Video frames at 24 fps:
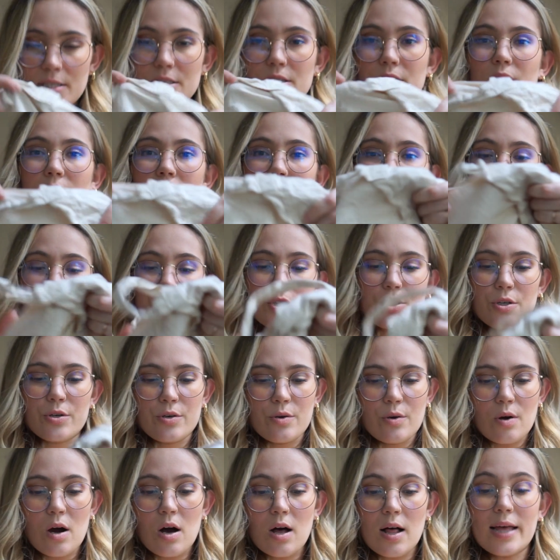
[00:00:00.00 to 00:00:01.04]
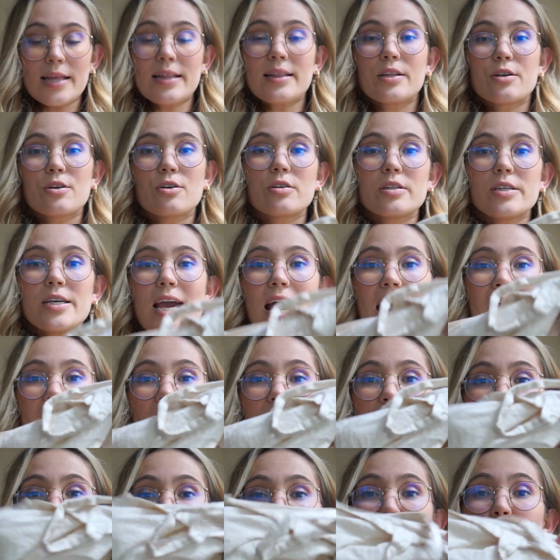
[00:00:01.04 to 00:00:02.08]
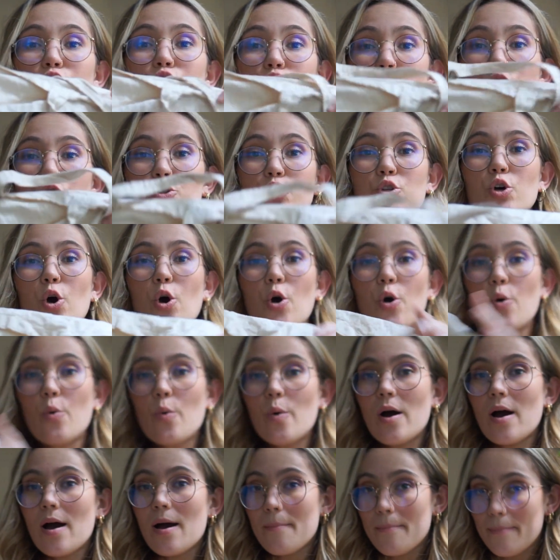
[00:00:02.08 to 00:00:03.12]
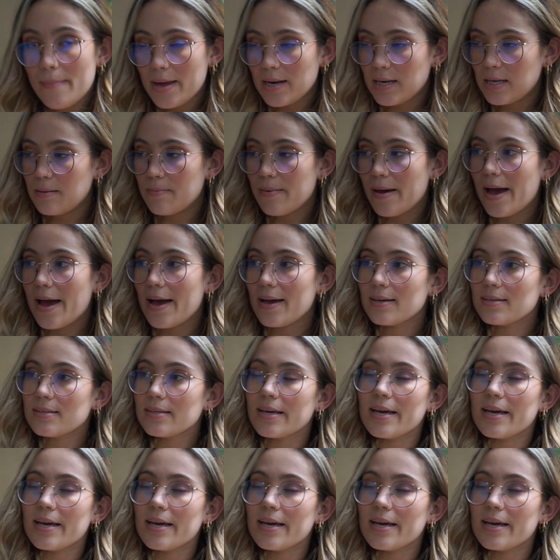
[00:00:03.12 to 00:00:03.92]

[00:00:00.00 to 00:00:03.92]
So I'll just show you all. I literally have so many bags.